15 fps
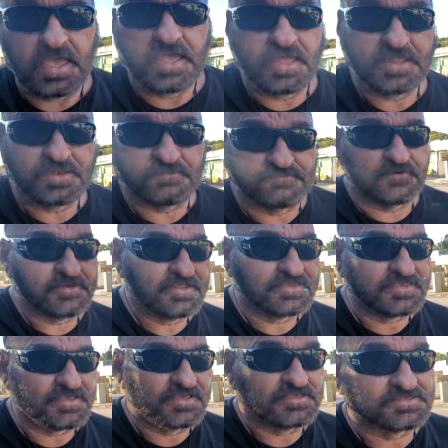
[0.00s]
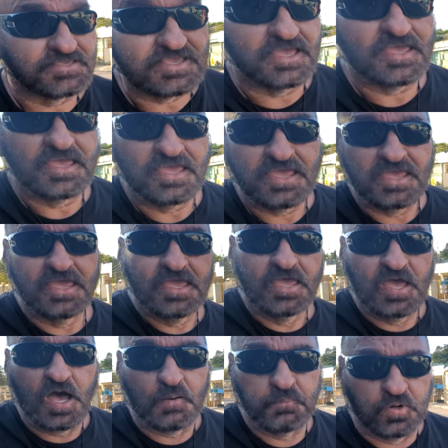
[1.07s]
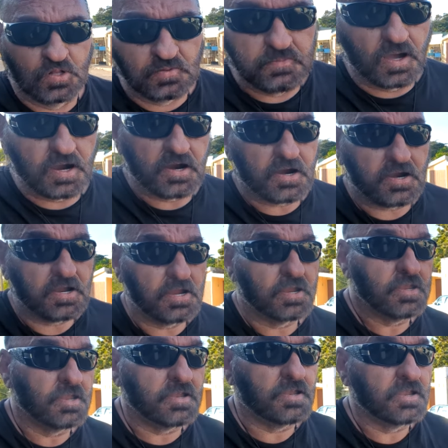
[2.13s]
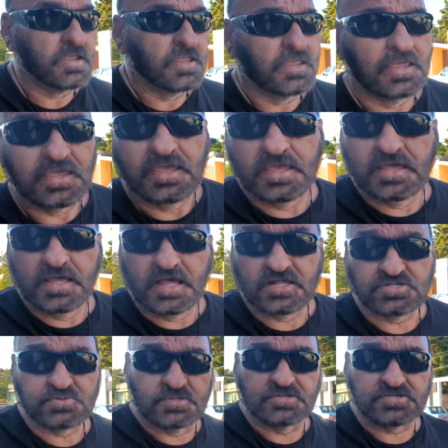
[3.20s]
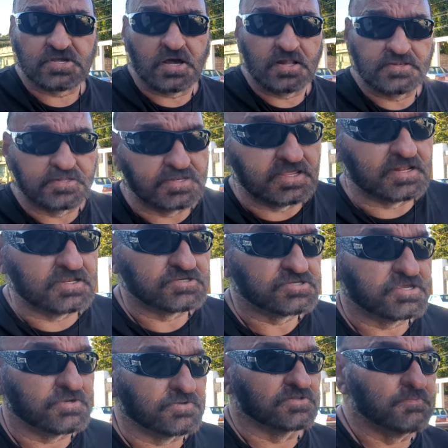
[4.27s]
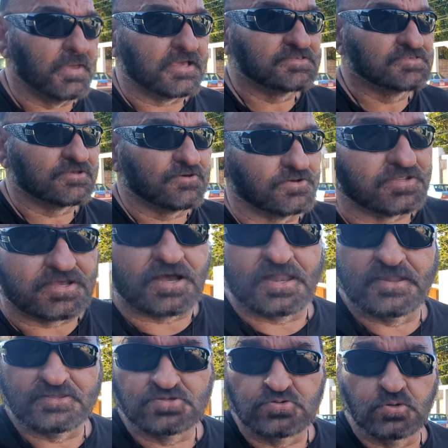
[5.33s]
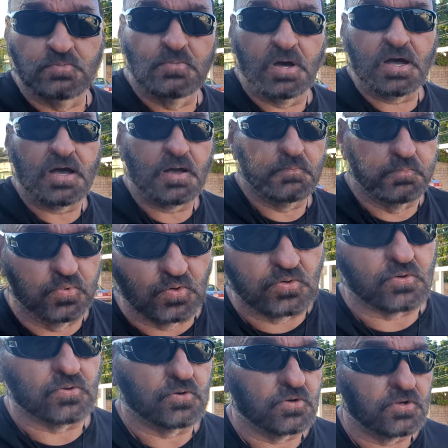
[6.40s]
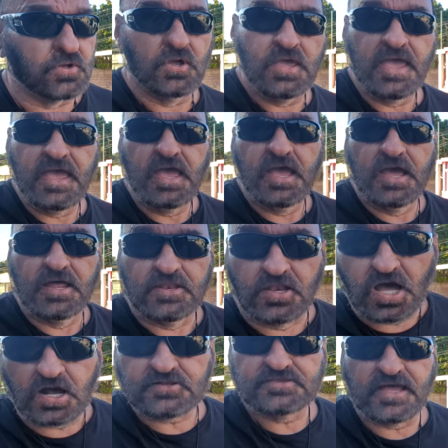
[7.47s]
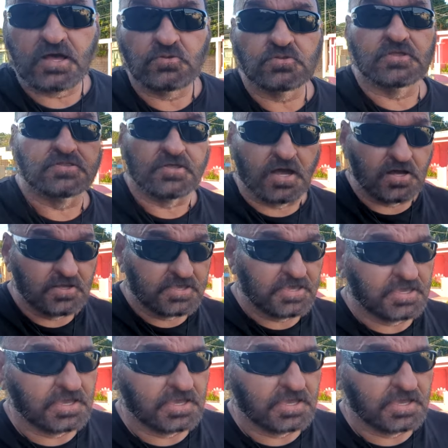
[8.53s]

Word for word: And the funny thing is a bull bar, that's what it's called in English. Here in Mexico they call it tumbaburro, knock down the donkey.